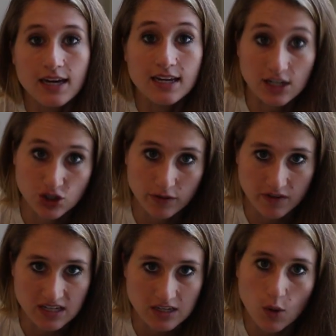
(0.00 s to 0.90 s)
get your
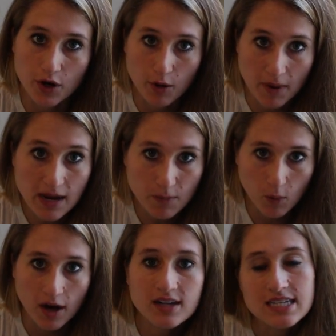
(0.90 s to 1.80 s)
visa or your
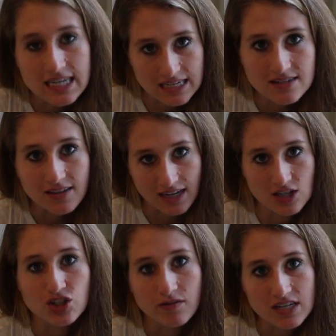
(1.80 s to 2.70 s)
paperwork to easily
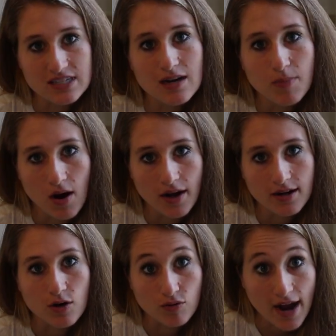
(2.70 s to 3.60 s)
get your visa
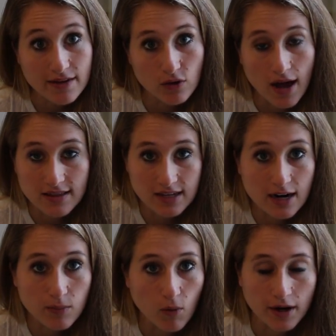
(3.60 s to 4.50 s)
upon arrival at the
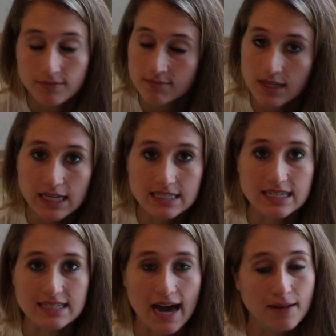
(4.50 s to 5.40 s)
airport. Easy
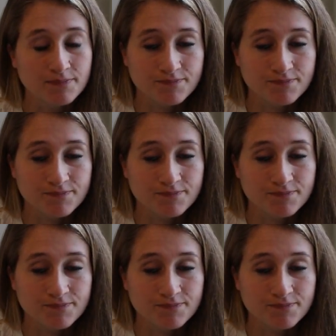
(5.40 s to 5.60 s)
as that.